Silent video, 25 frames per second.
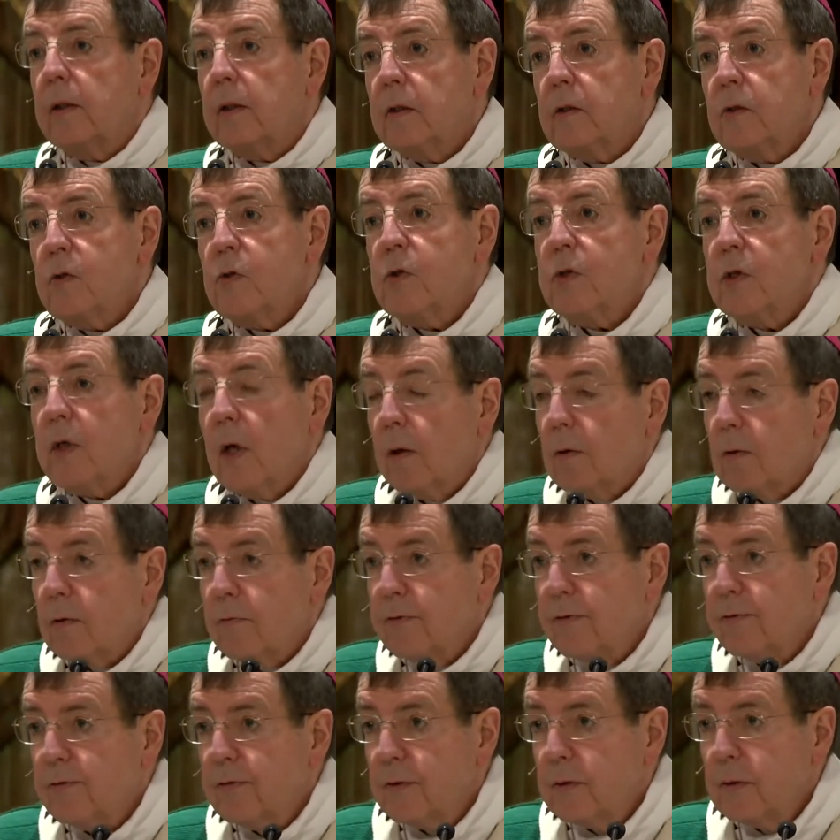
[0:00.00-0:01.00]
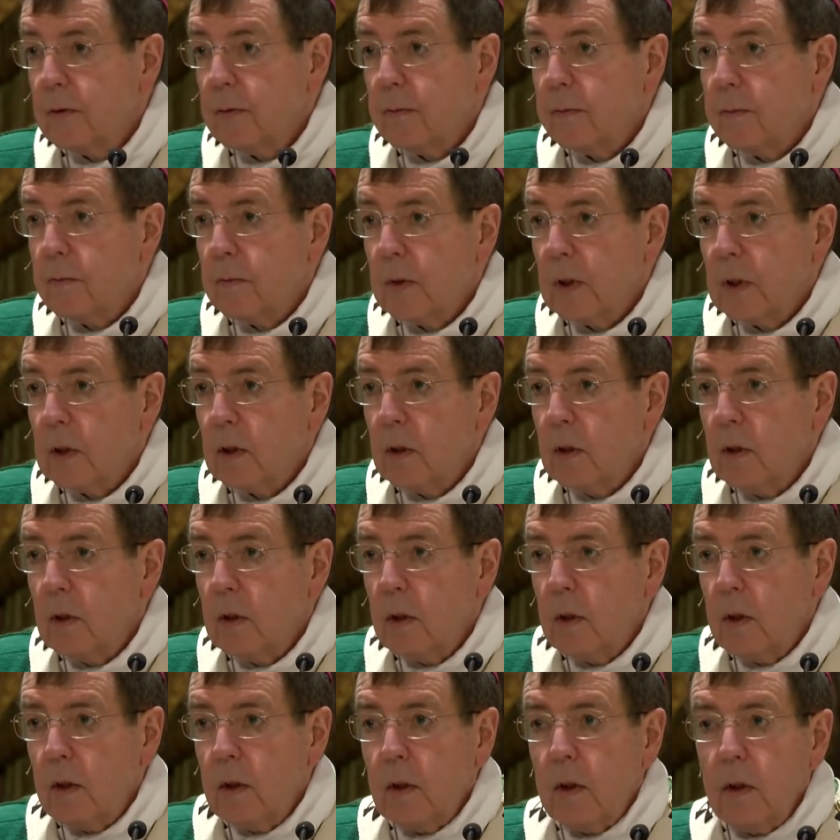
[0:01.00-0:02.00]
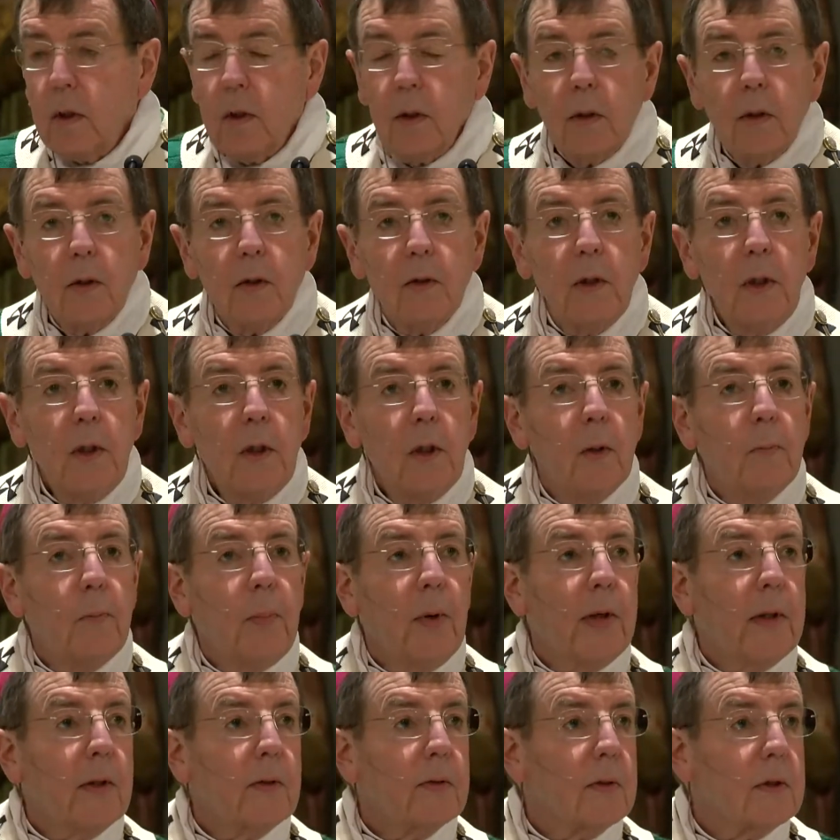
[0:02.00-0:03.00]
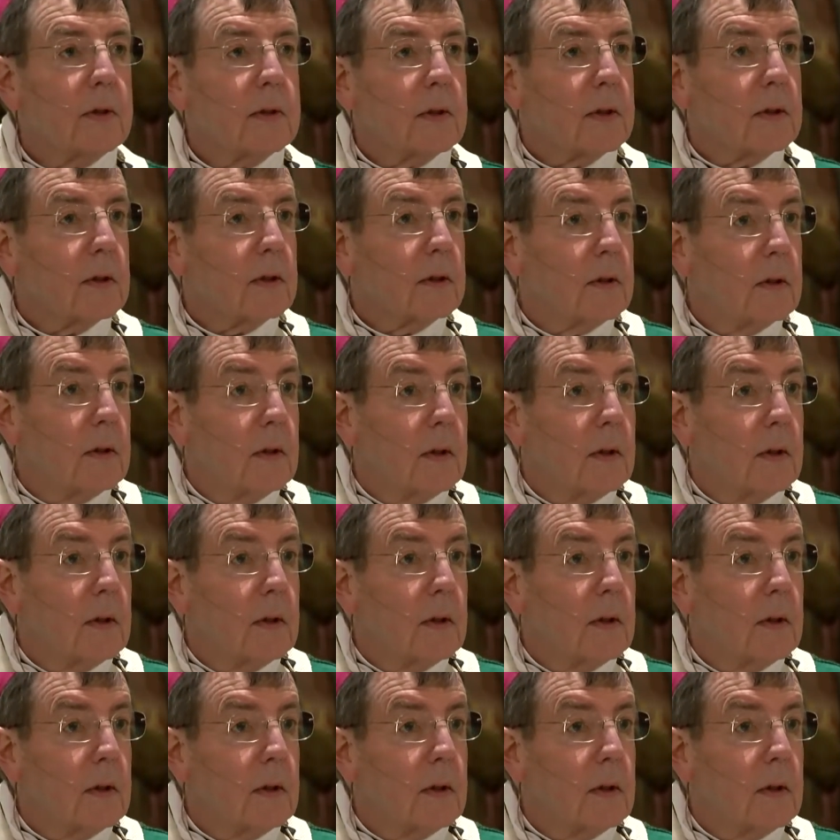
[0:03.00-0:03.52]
itself. Think about the,